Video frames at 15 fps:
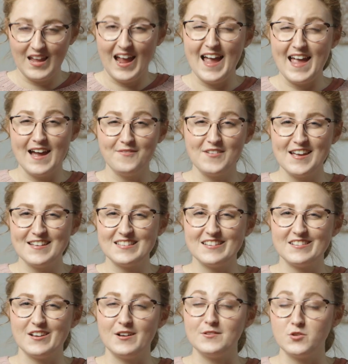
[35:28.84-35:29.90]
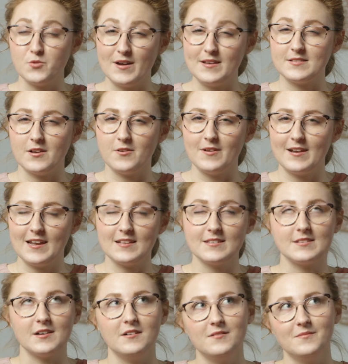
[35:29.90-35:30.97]
I have cast this on twice already,
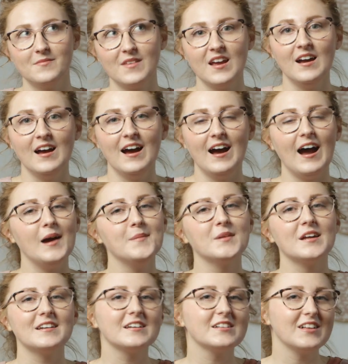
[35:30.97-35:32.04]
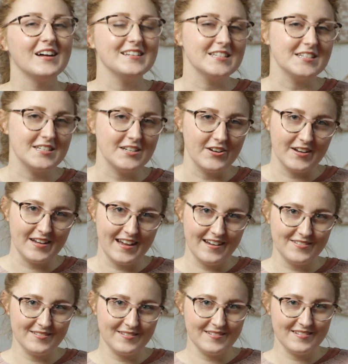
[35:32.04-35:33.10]
so I'm not inclined to tear it
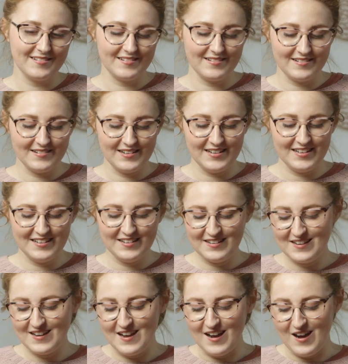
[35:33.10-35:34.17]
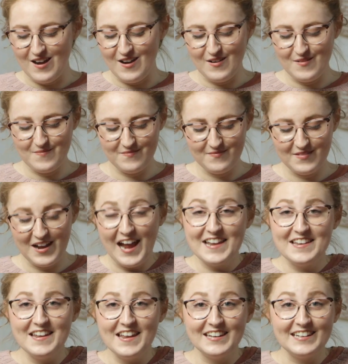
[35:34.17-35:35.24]
out. I
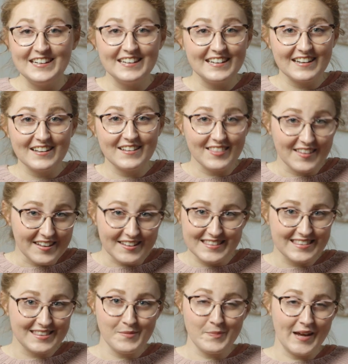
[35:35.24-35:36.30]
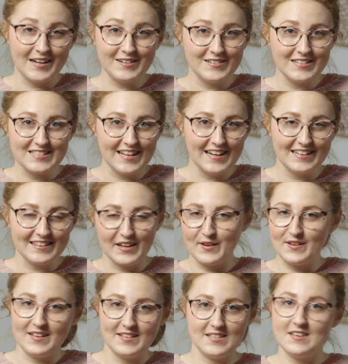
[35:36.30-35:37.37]
knit it like the pattern said,
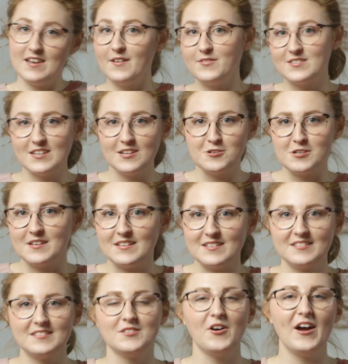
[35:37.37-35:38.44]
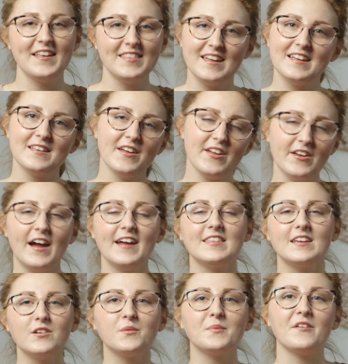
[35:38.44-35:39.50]
like it's enough stitches, so I think
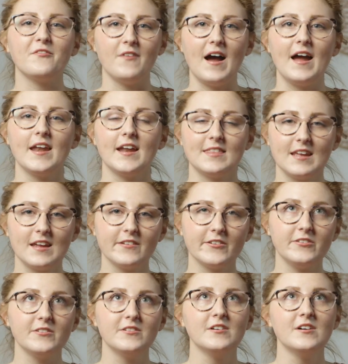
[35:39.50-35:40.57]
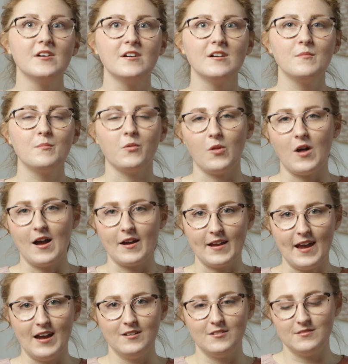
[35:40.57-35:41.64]
it'll be fine. I think it'll block
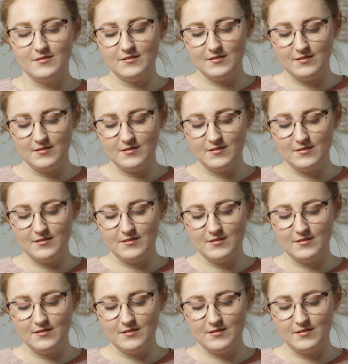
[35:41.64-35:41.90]
out.